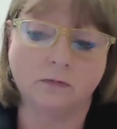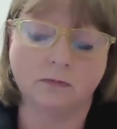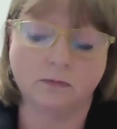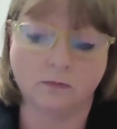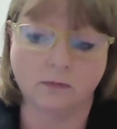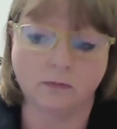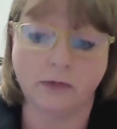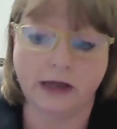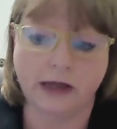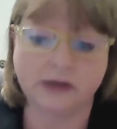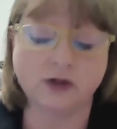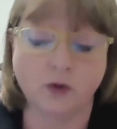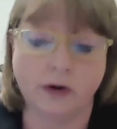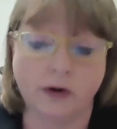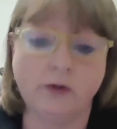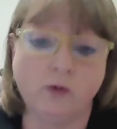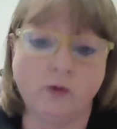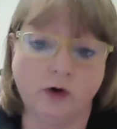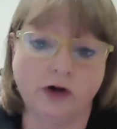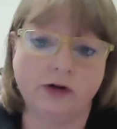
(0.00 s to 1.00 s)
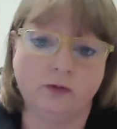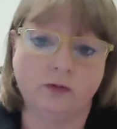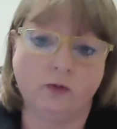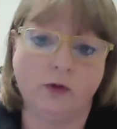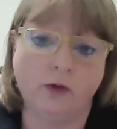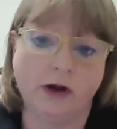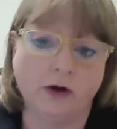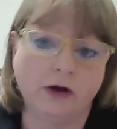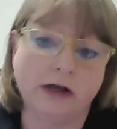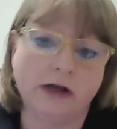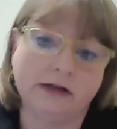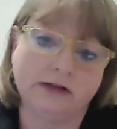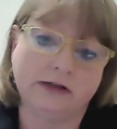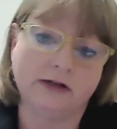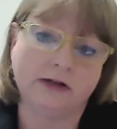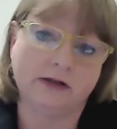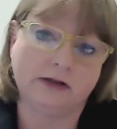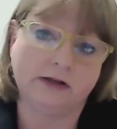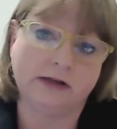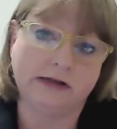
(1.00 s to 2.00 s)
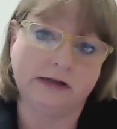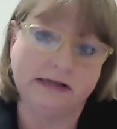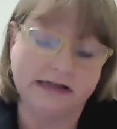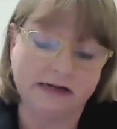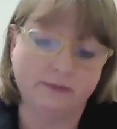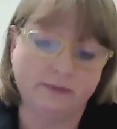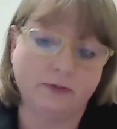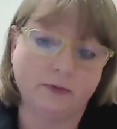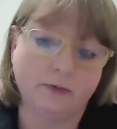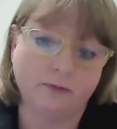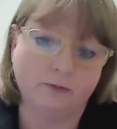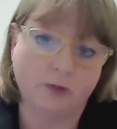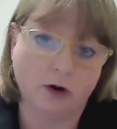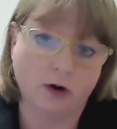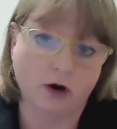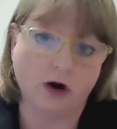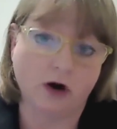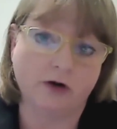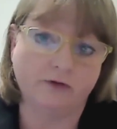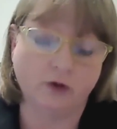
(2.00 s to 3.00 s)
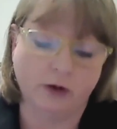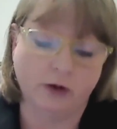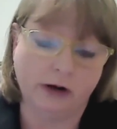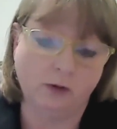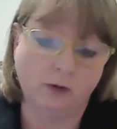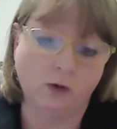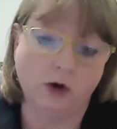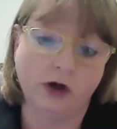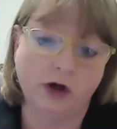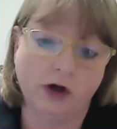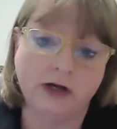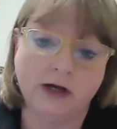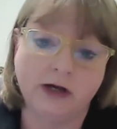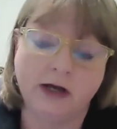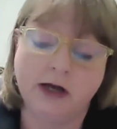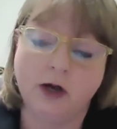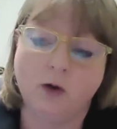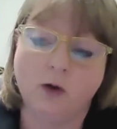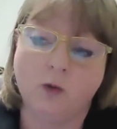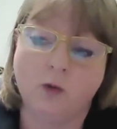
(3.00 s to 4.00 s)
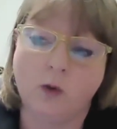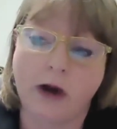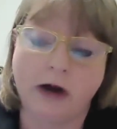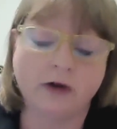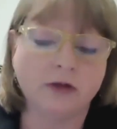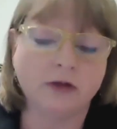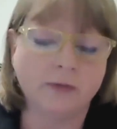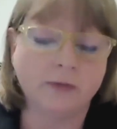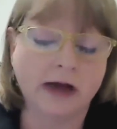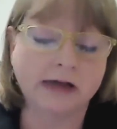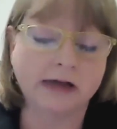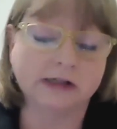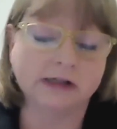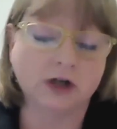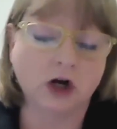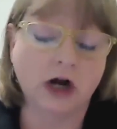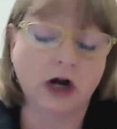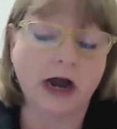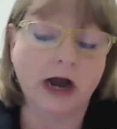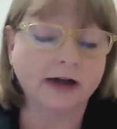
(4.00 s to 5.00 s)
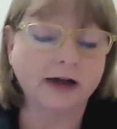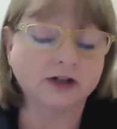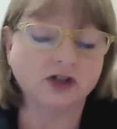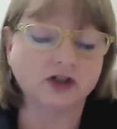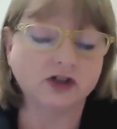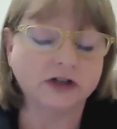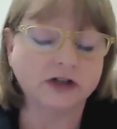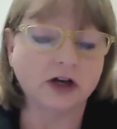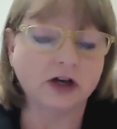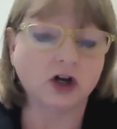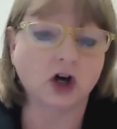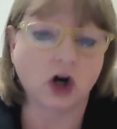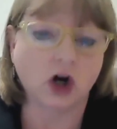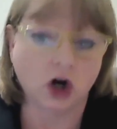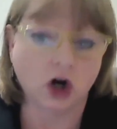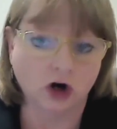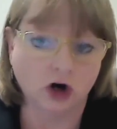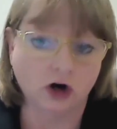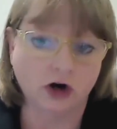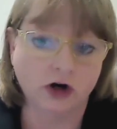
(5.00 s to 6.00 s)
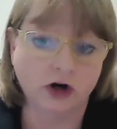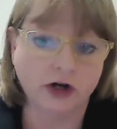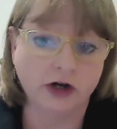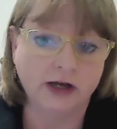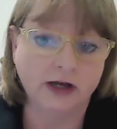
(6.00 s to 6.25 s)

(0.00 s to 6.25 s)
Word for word: is Greenwood. We are in the deep part of Greenwood where the massacre actually occurred.